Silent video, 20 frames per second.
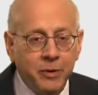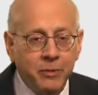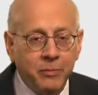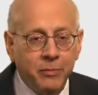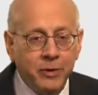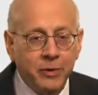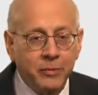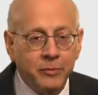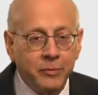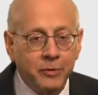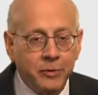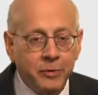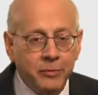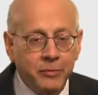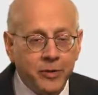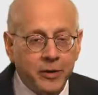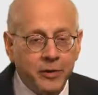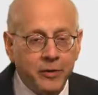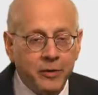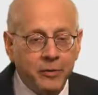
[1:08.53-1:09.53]
when
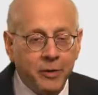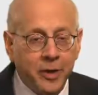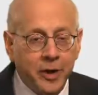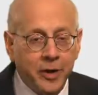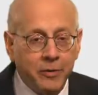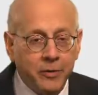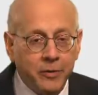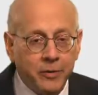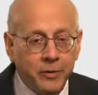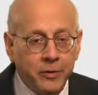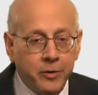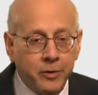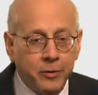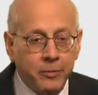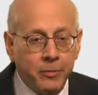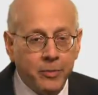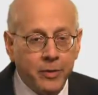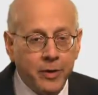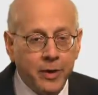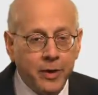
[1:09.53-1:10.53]
observed under the
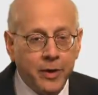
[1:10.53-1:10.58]
microscope.